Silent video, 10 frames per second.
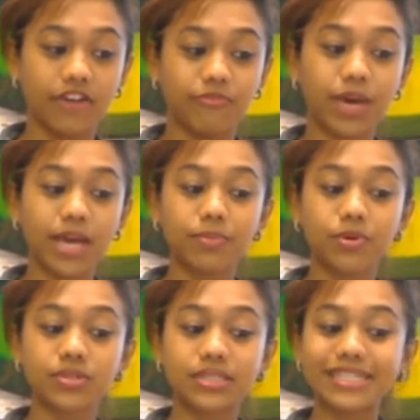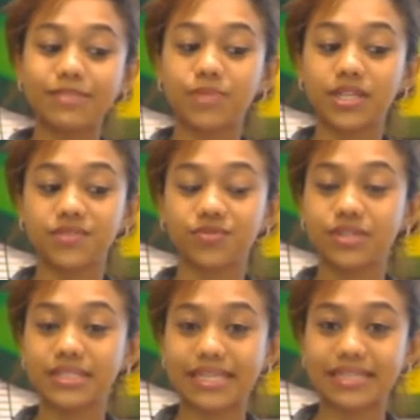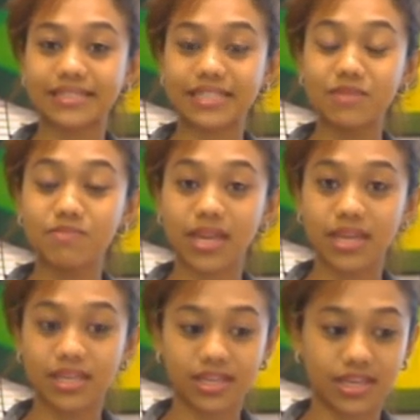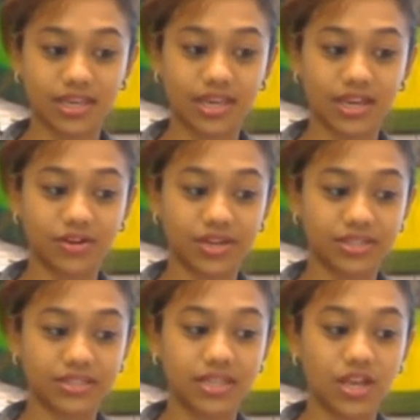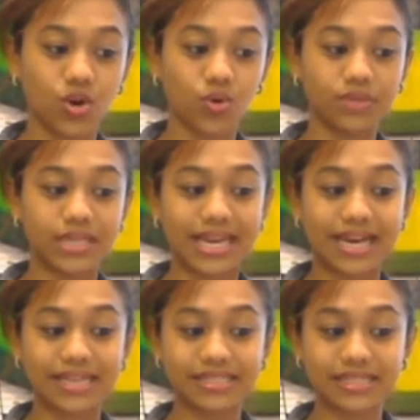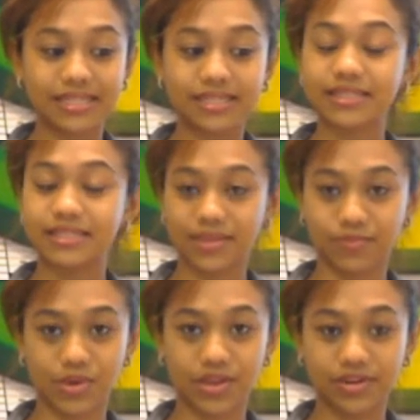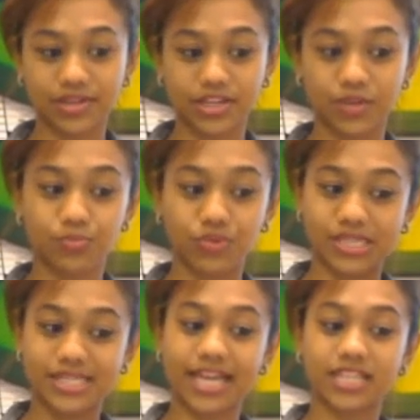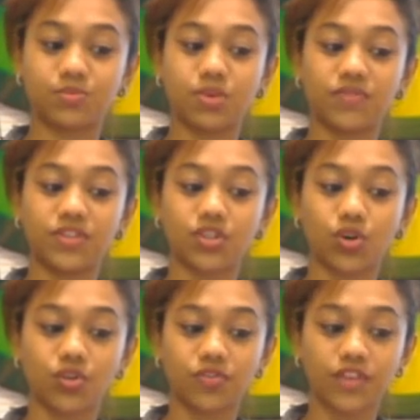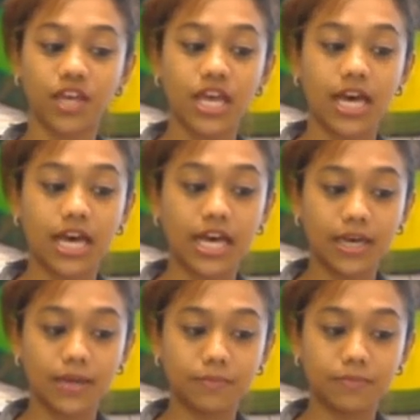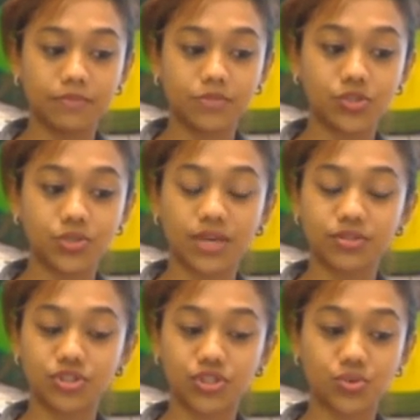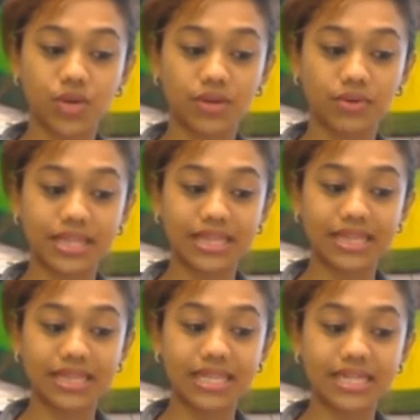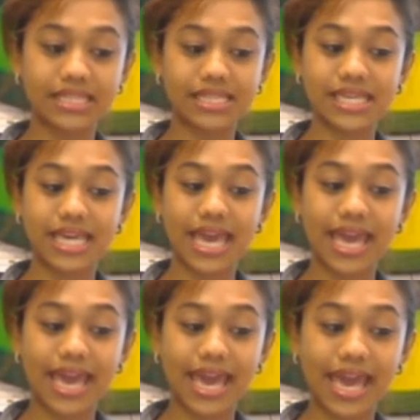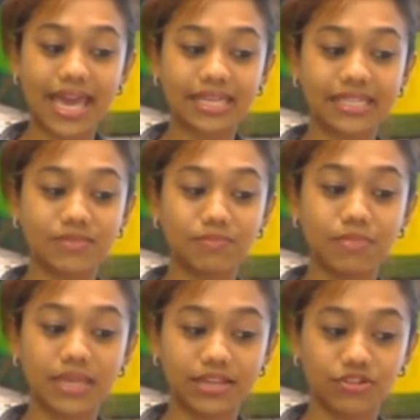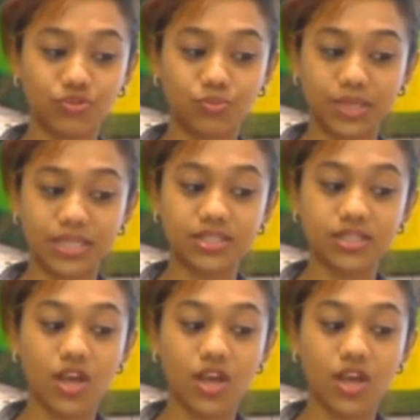by posting impressive results in many key areas over the last year same period. Now pre-tax profit of 2,238 million rupees